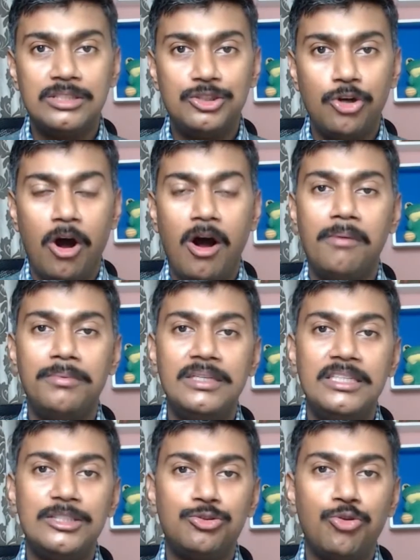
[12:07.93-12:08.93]
job
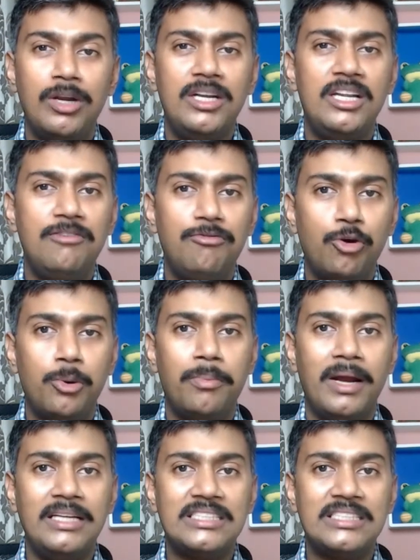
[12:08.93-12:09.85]
is twenty-four by